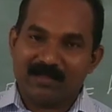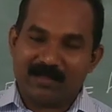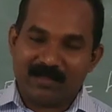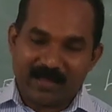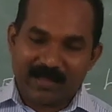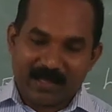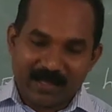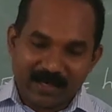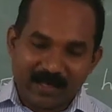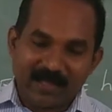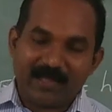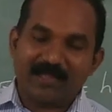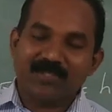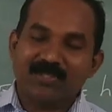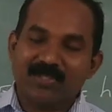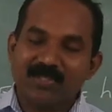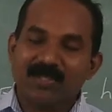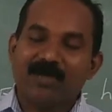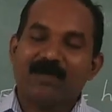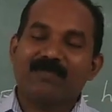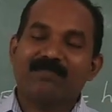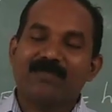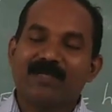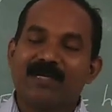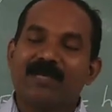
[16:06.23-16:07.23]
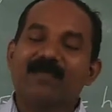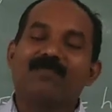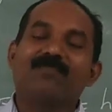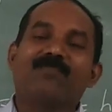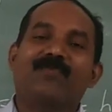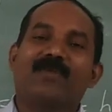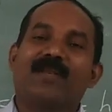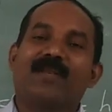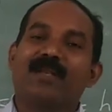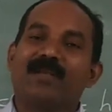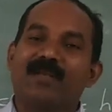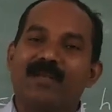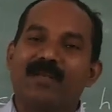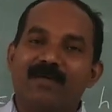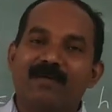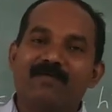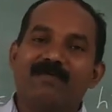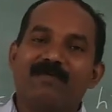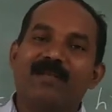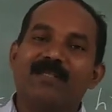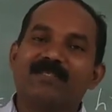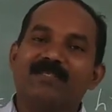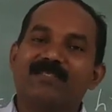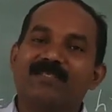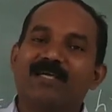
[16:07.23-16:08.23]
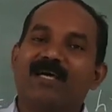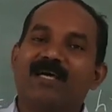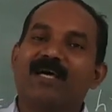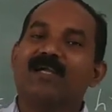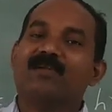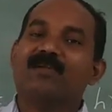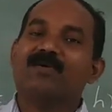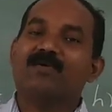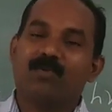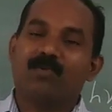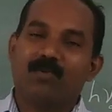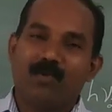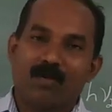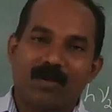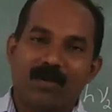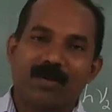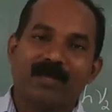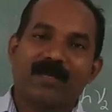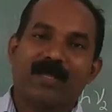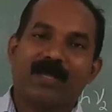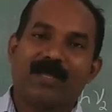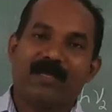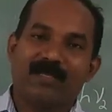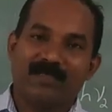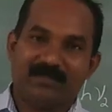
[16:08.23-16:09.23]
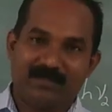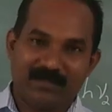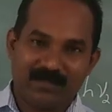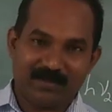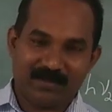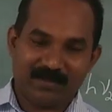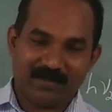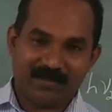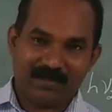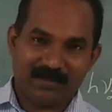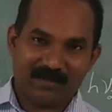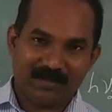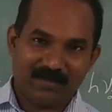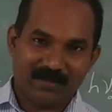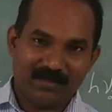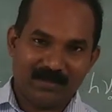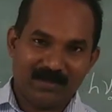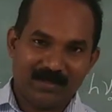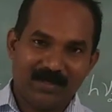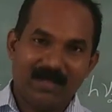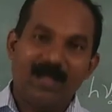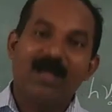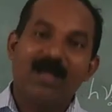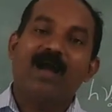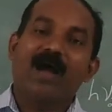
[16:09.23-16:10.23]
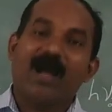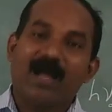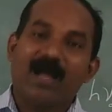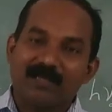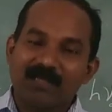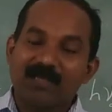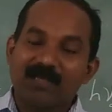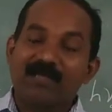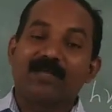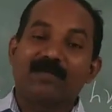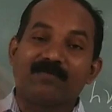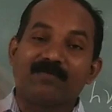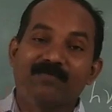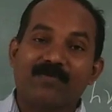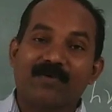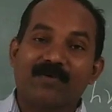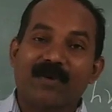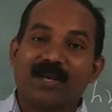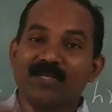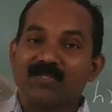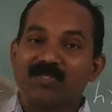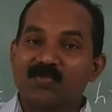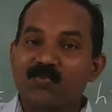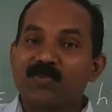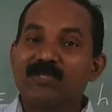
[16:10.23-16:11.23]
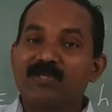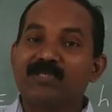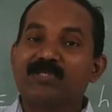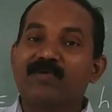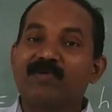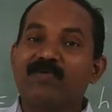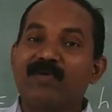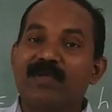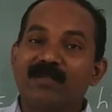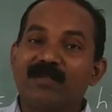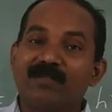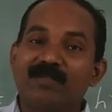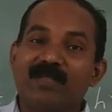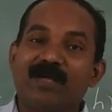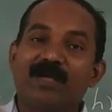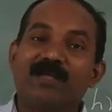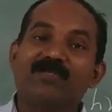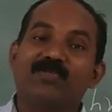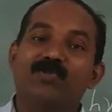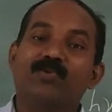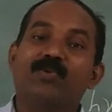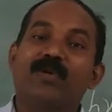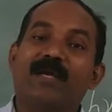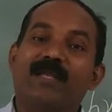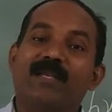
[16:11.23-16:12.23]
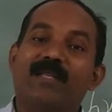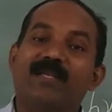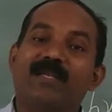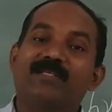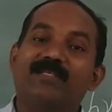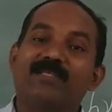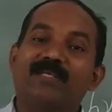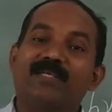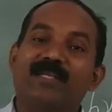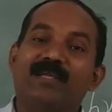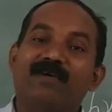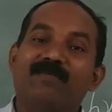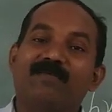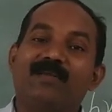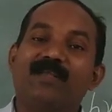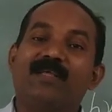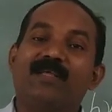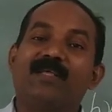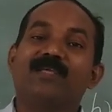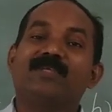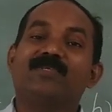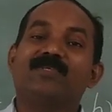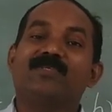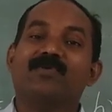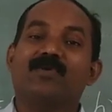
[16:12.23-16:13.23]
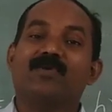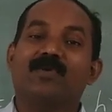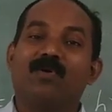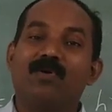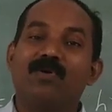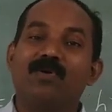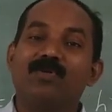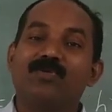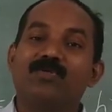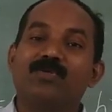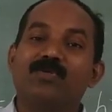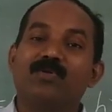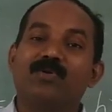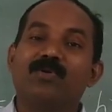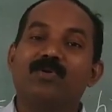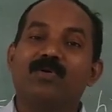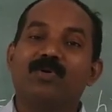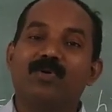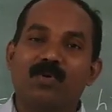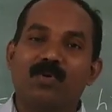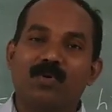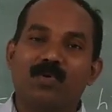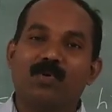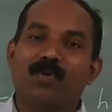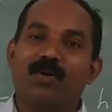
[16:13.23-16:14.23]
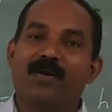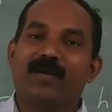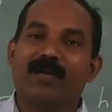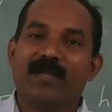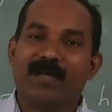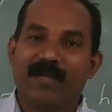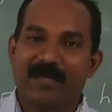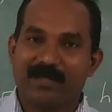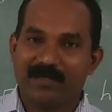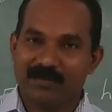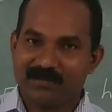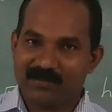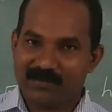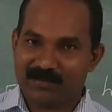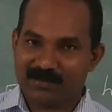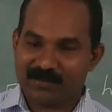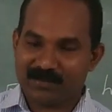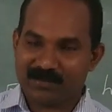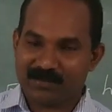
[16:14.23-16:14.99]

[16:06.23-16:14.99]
energy of the different levels are quantized, and the difference between the two energy levels is also quantized.